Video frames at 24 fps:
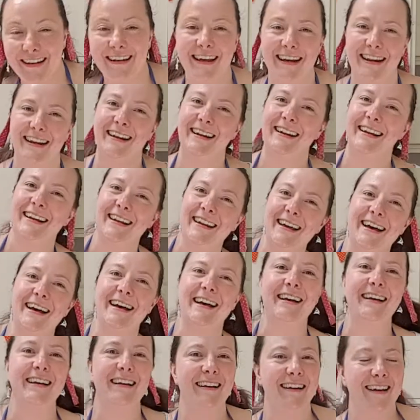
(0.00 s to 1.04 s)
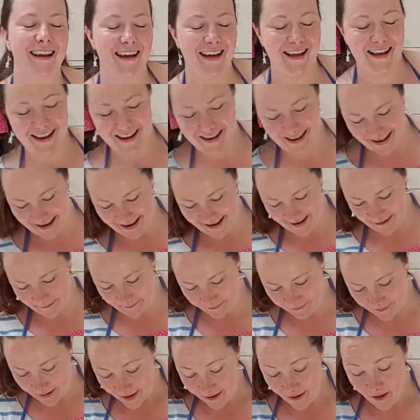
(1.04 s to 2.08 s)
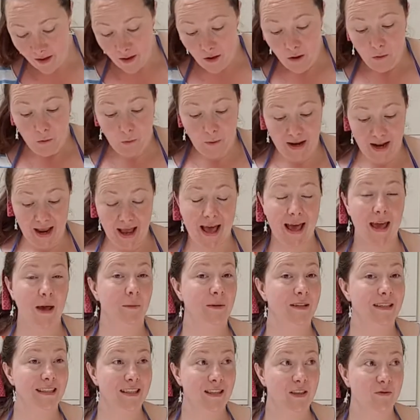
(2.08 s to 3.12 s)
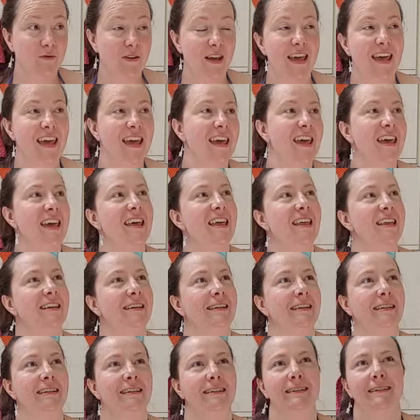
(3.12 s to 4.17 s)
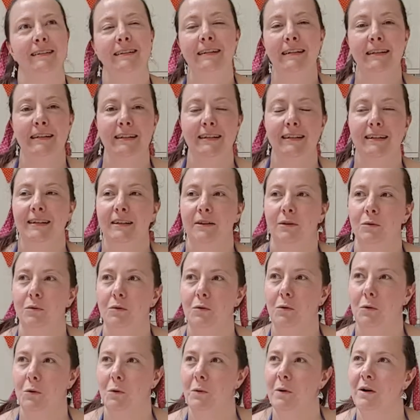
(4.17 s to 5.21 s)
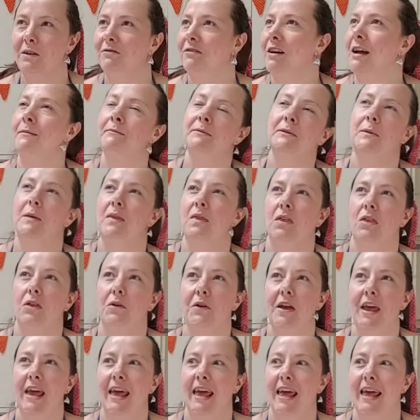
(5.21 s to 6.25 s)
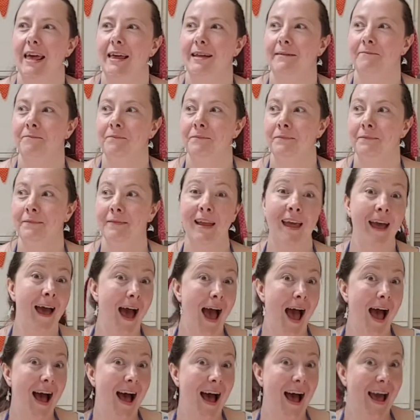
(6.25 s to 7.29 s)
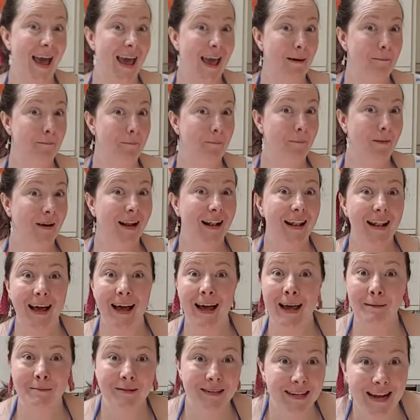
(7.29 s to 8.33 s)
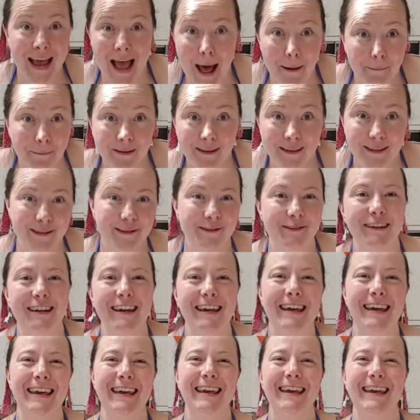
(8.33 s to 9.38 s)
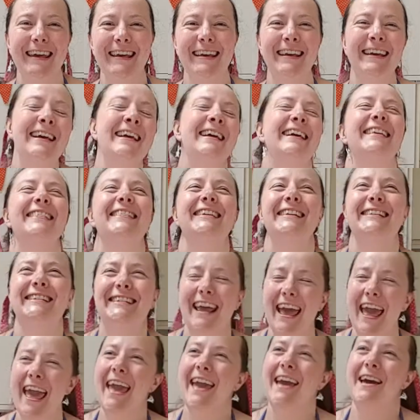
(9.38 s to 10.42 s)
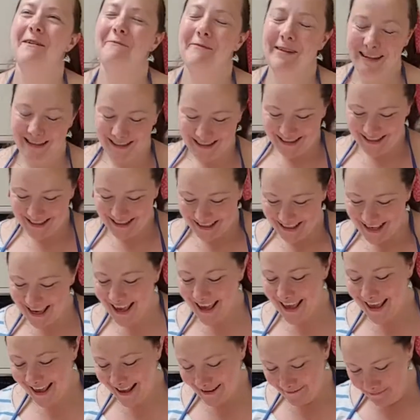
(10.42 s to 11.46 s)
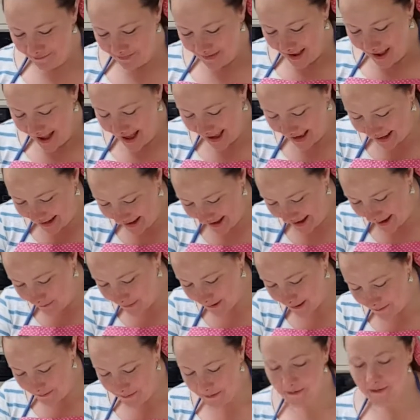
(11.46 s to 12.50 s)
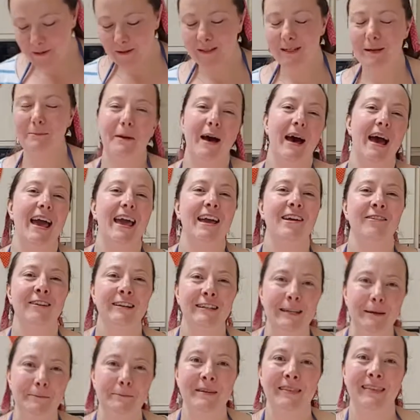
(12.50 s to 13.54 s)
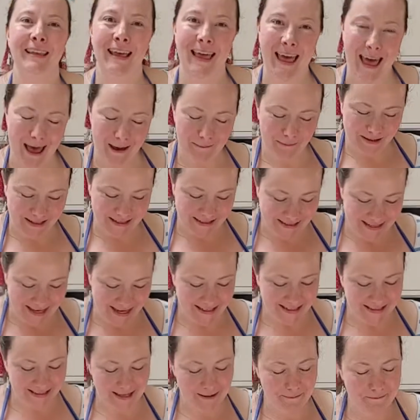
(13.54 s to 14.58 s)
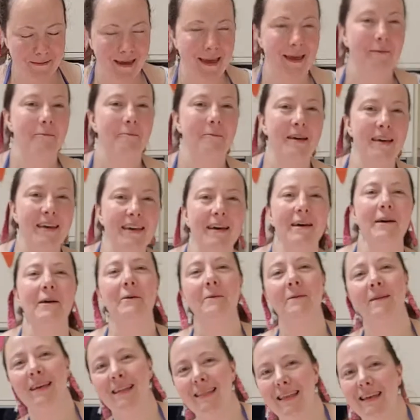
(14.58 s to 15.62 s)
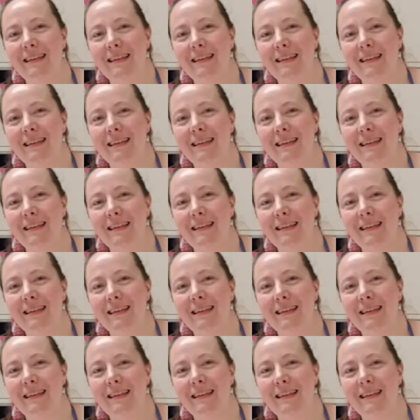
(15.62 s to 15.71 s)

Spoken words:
la la la la la la. When I was 3, oh, what rhymes with 3? I climbed an apple tree. The day I went to sea, I climbed aboard a pirate ship and the captain said to me, we're going